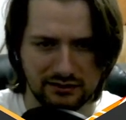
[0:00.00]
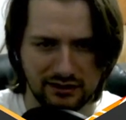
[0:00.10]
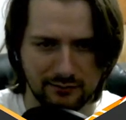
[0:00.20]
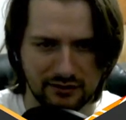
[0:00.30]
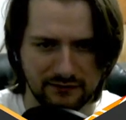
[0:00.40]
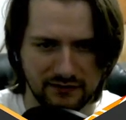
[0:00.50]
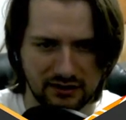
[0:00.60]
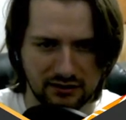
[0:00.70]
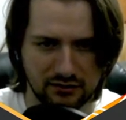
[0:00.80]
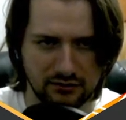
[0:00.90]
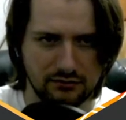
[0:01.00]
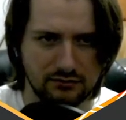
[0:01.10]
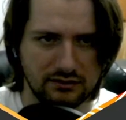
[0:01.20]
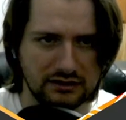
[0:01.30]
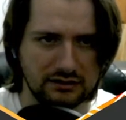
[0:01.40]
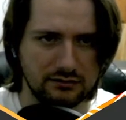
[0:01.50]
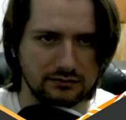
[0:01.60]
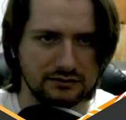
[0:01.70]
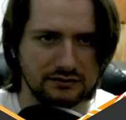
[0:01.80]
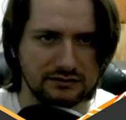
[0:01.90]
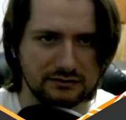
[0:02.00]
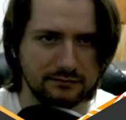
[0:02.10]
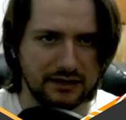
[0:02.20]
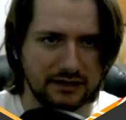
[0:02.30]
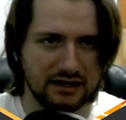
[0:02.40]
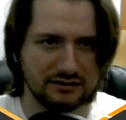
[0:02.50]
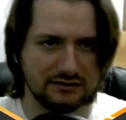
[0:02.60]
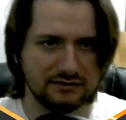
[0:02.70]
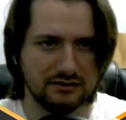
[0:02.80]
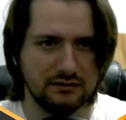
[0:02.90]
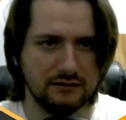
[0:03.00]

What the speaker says: MFA code equals pass.